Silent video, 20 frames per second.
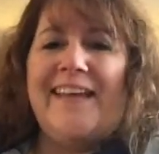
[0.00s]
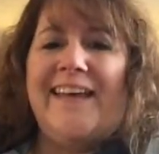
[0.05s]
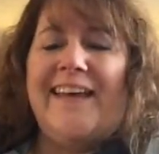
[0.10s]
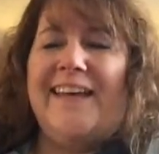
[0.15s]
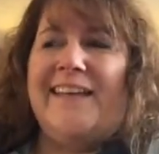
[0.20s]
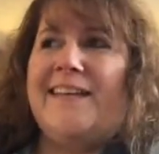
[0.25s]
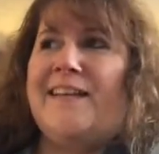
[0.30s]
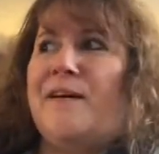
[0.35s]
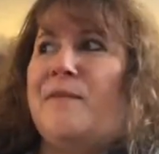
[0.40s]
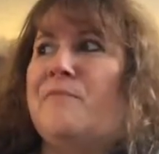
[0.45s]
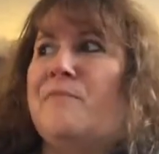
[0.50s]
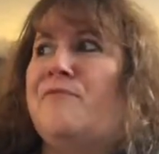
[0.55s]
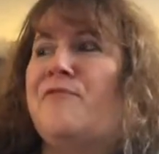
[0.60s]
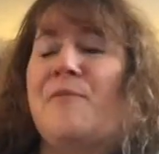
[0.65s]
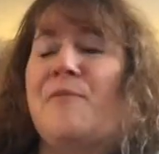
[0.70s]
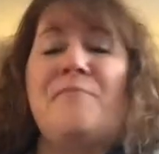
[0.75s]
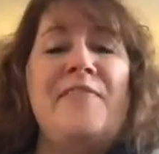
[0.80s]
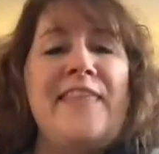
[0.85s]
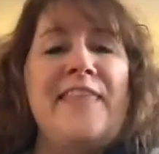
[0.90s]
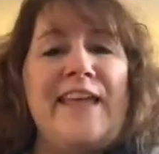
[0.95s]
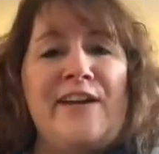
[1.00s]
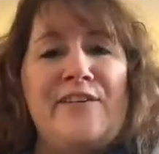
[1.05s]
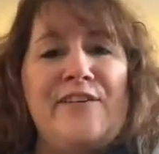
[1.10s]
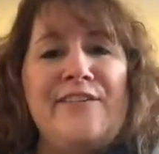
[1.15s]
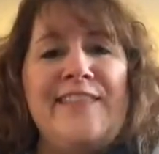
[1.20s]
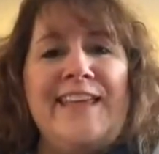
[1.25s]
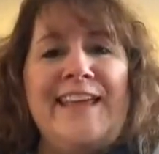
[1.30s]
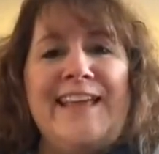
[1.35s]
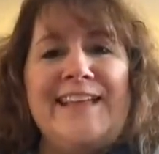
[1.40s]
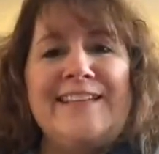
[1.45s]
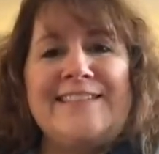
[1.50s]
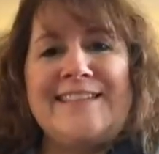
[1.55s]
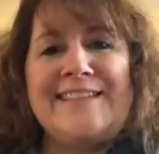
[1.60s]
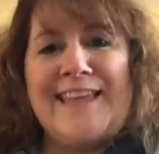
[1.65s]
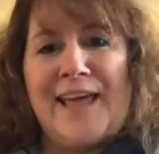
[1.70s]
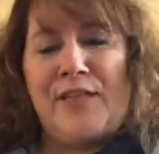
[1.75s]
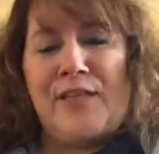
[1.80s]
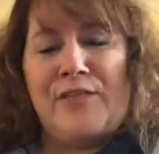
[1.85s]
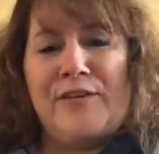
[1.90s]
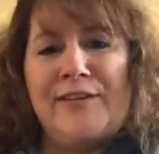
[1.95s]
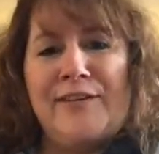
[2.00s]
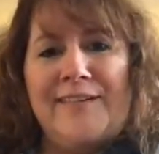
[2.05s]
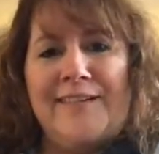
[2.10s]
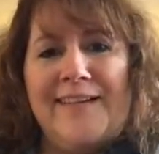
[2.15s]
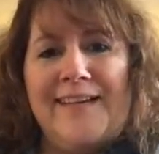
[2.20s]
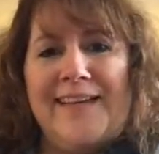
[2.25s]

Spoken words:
And from there, they get together,